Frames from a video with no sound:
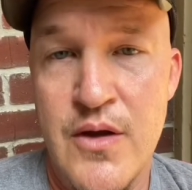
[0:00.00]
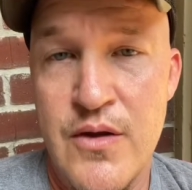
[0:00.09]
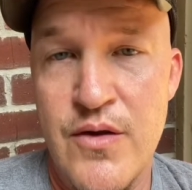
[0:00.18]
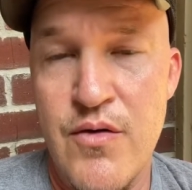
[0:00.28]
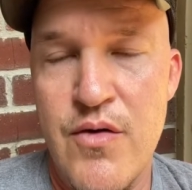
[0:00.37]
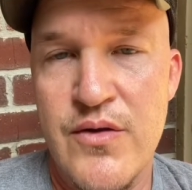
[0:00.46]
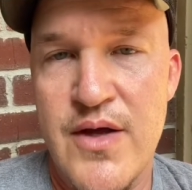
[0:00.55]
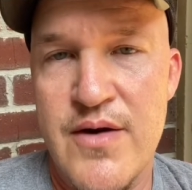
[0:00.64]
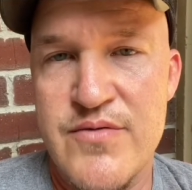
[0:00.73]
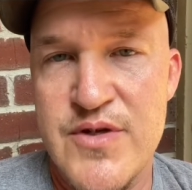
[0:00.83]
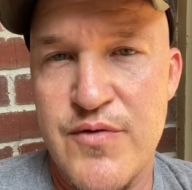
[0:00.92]
There are a
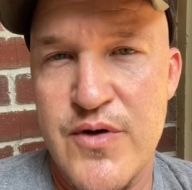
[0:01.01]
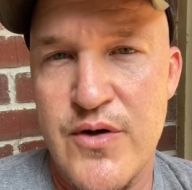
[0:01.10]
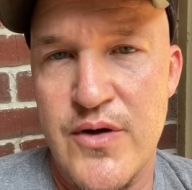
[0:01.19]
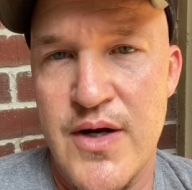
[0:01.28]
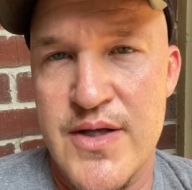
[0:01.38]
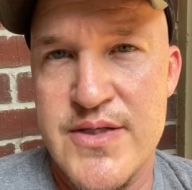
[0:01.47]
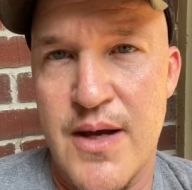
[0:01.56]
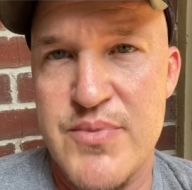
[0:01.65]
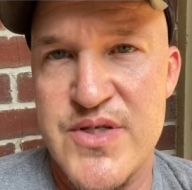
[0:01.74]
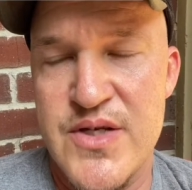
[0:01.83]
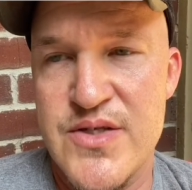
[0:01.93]
lot of difficult
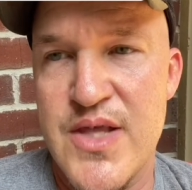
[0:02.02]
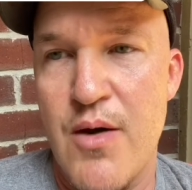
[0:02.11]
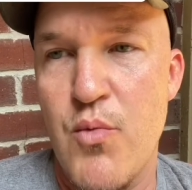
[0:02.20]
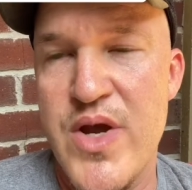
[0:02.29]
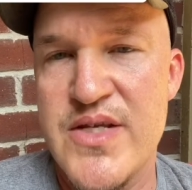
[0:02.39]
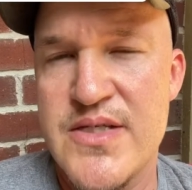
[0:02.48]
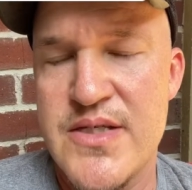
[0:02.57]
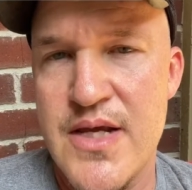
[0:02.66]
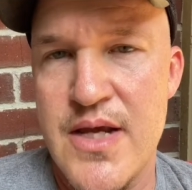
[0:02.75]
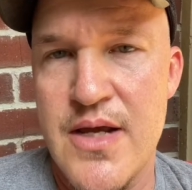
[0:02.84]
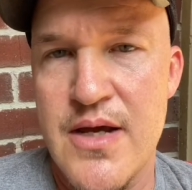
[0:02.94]
autopsies that we
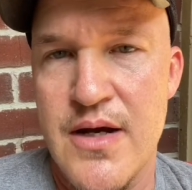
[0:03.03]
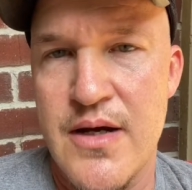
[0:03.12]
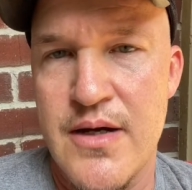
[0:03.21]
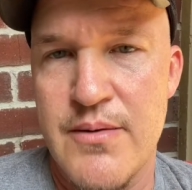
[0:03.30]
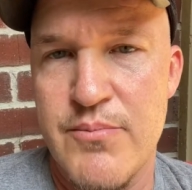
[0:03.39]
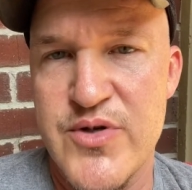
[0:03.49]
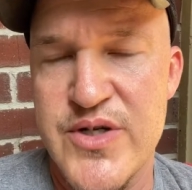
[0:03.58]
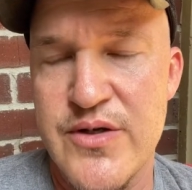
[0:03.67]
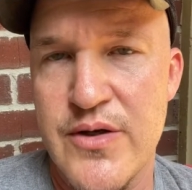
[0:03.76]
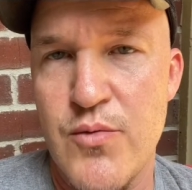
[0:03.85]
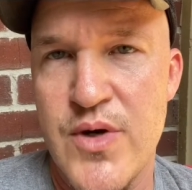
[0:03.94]
see, um,
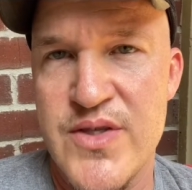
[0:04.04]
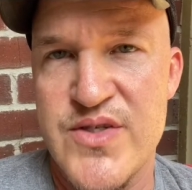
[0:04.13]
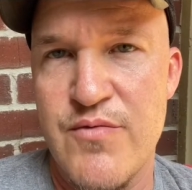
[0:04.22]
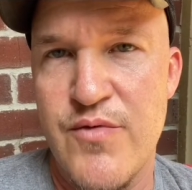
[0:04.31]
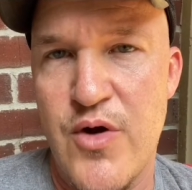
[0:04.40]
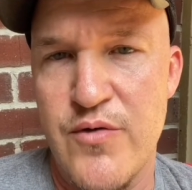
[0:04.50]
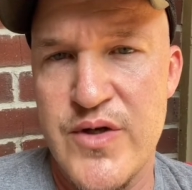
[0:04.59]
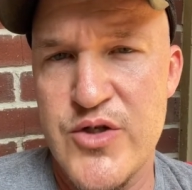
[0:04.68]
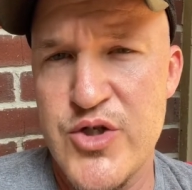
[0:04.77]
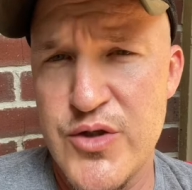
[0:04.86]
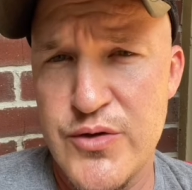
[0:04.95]
particularly ones
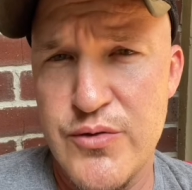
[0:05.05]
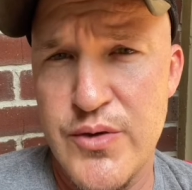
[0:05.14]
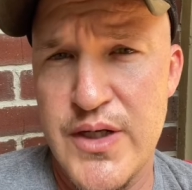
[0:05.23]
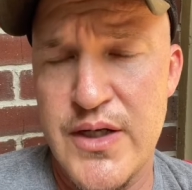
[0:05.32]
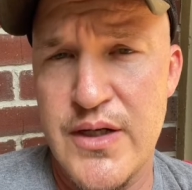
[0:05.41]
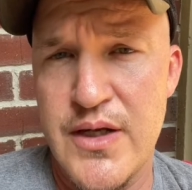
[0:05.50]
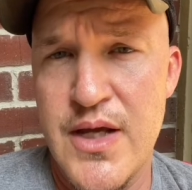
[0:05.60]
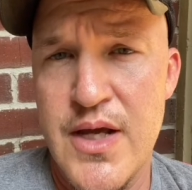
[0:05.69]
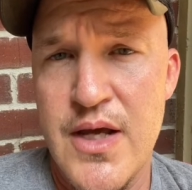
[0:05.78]
involving children,